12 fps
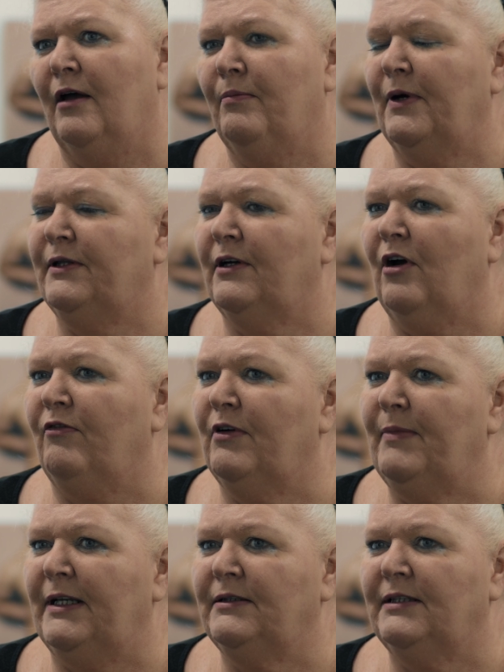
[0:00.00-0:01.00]
but the
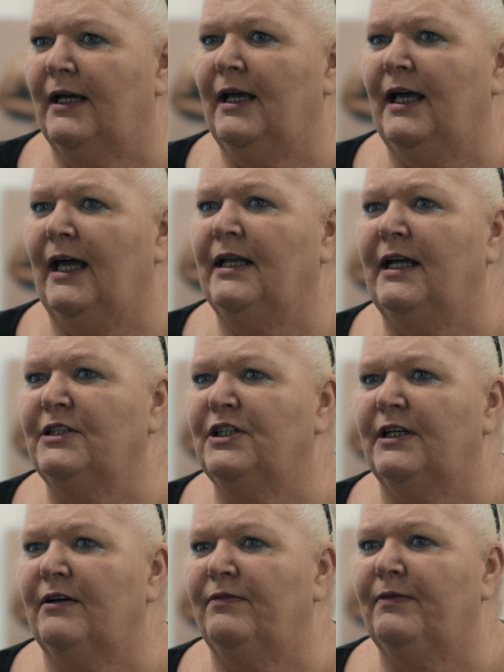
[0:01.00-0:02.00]
government
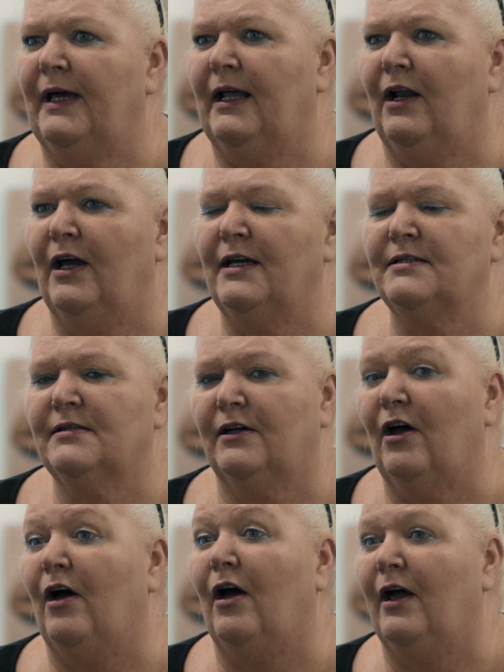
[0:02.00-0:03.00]
initiative allows a
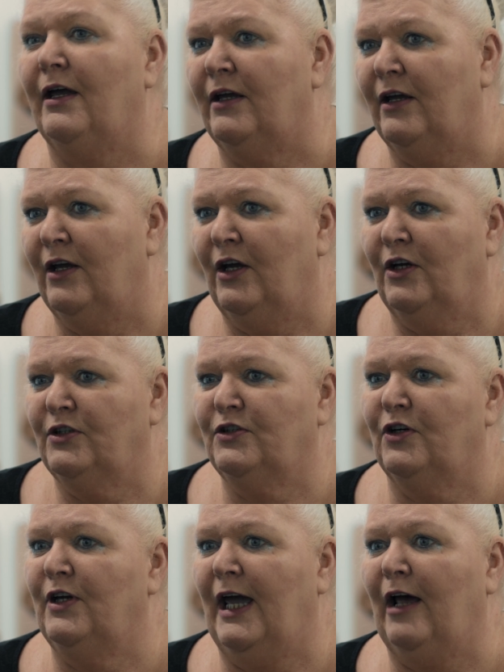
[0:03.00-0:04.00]
cow
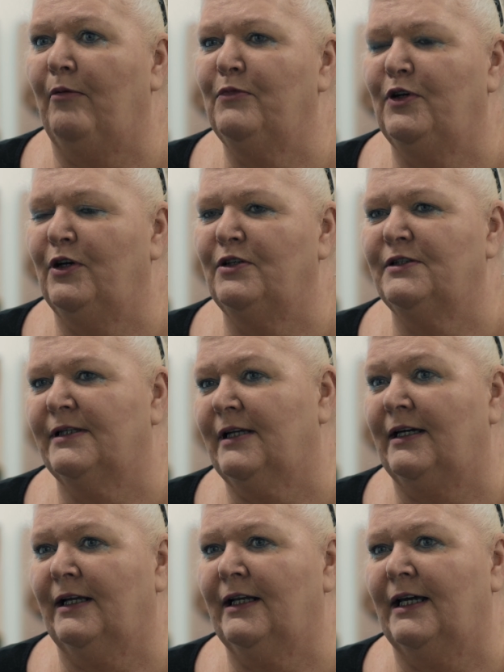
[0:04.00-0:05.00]
to help use
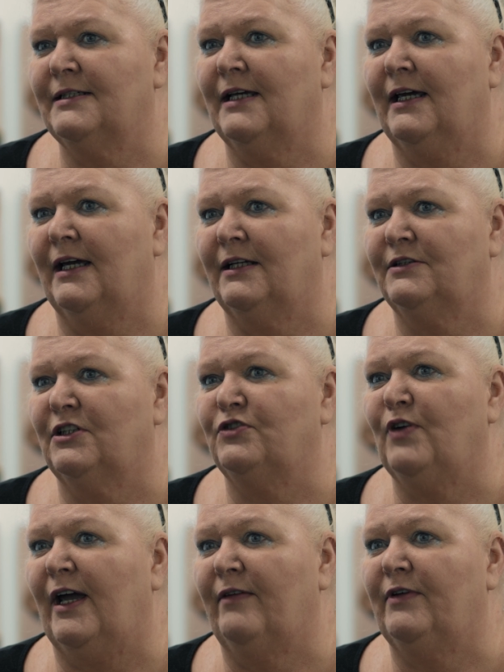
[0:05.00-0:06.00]
that as to
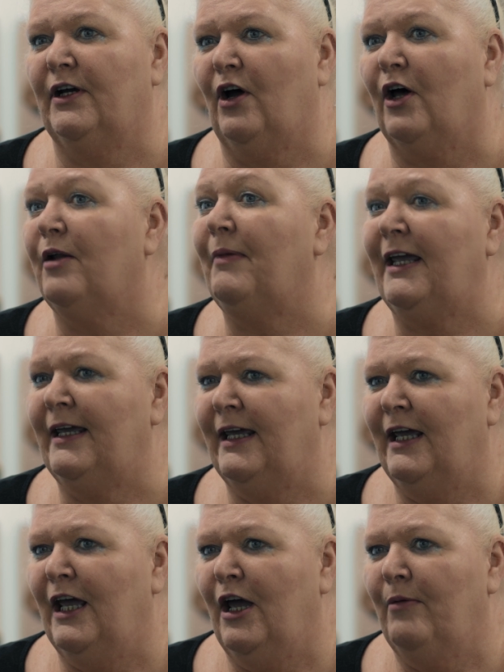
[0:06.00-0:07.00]
drive an economy,
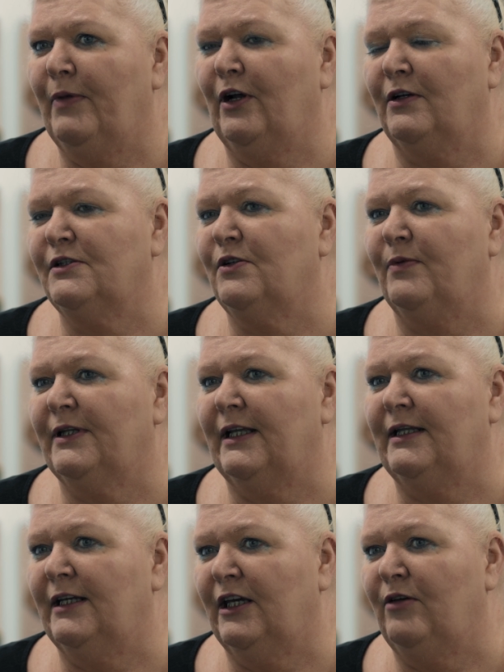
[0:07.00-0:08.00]
but also
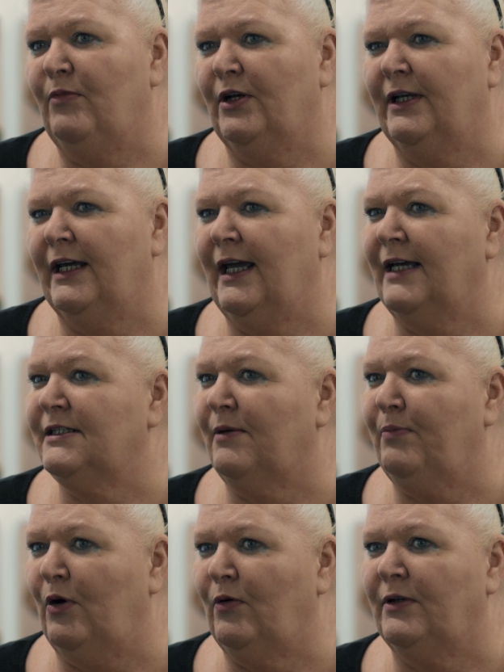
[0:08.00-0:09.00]
within the community as a
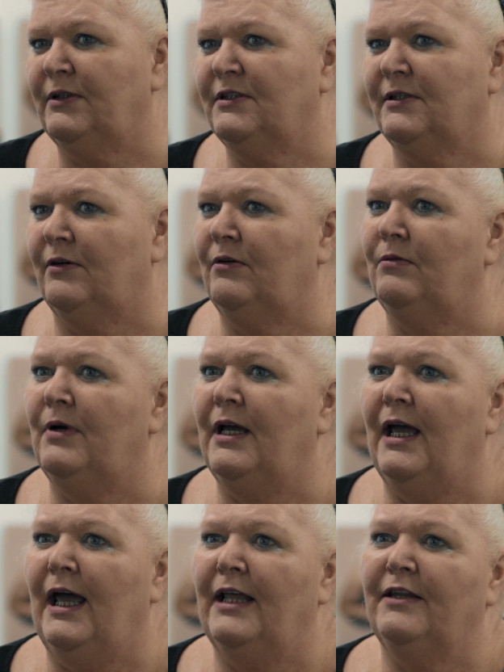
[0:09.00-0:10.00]
bond. So
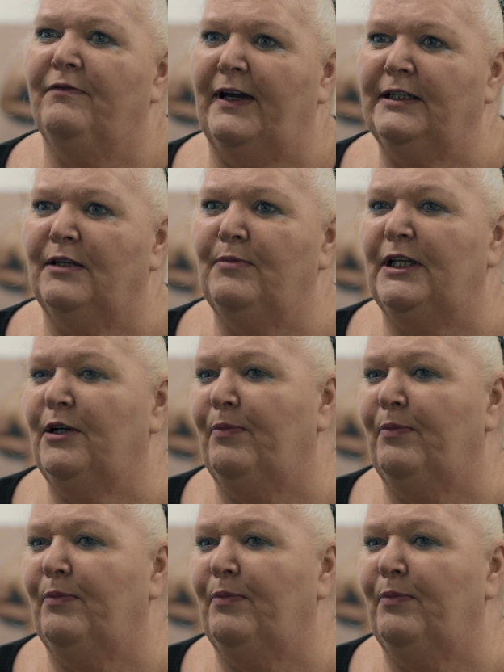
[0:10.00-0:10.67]
the victim and the